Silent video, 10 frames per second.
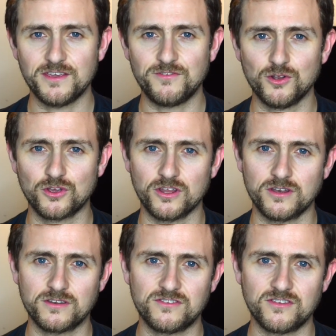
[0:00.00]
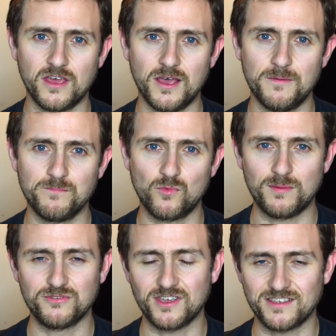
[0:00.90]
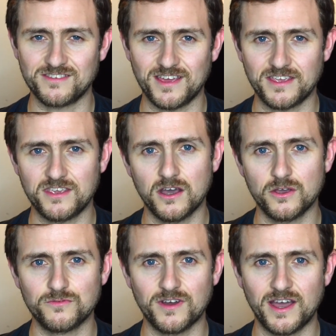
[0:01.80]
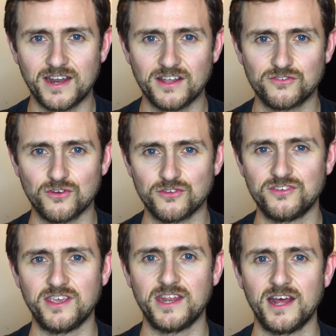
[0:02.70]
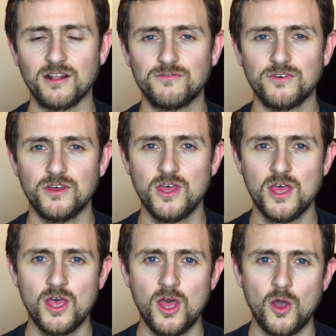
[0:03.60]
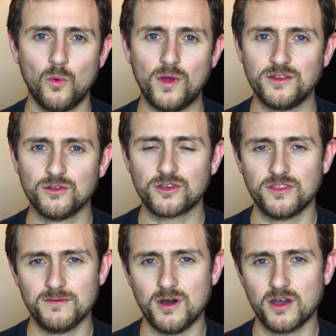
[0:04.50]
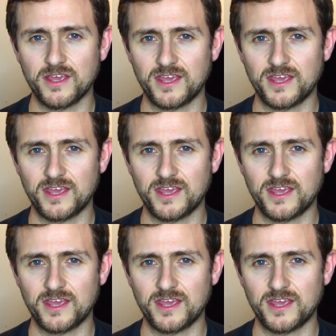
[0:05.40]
If you look at websites like Yahoo Finance or Seeking Alpha, when you look at the market